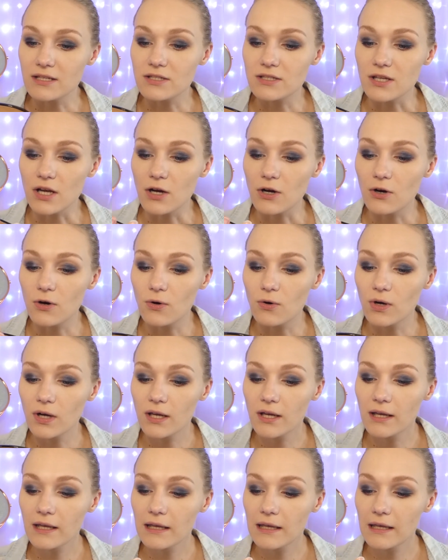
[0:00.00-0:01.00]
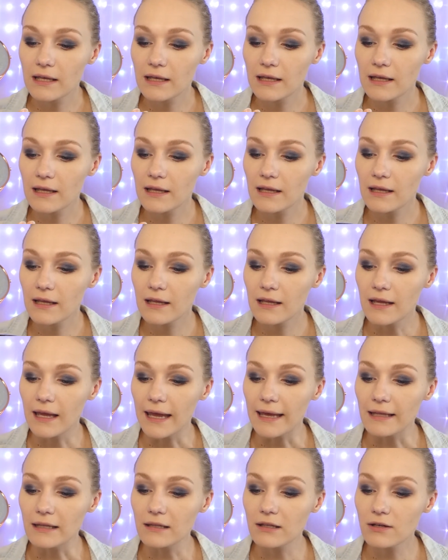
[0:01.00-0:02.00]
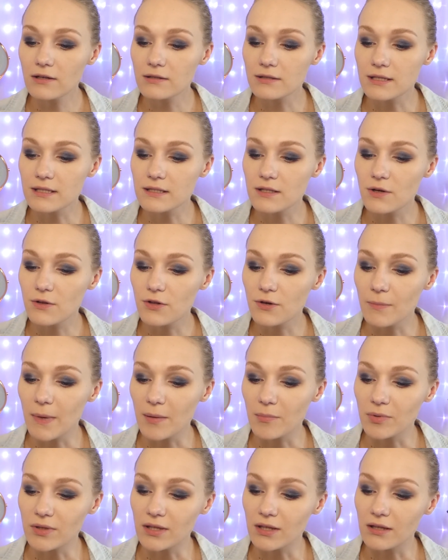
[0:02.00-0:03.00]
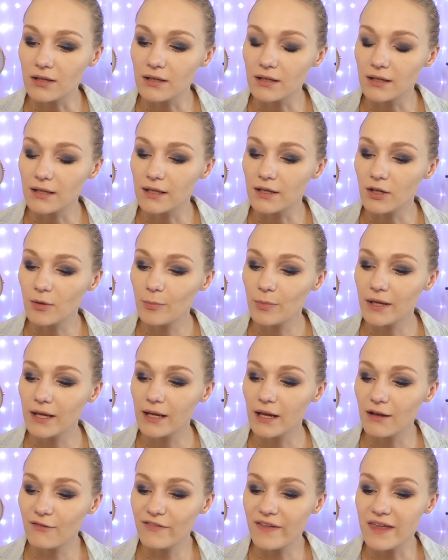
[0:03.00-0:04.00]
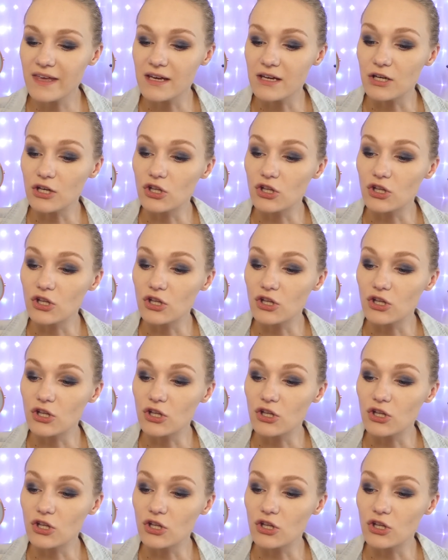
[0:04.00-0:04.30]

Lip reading: So it looks as though there might be a little bit of a